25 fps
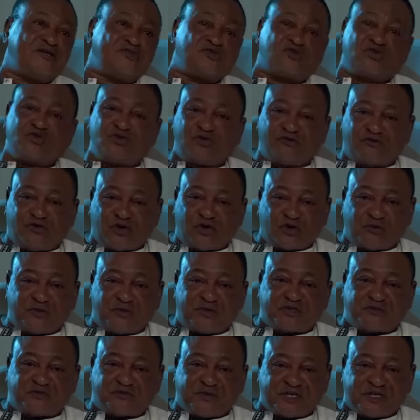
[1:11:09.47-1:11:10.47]
So you've got to
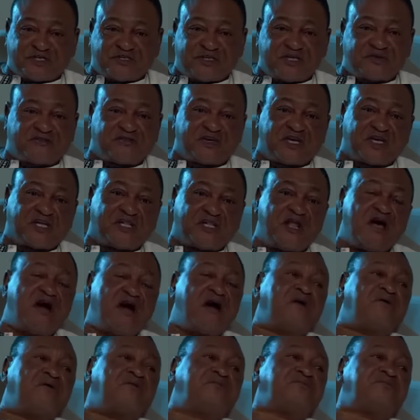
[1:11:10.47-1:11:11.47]
be specific
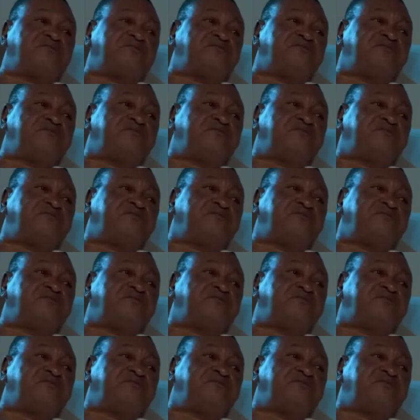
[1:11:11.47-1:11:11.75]
now.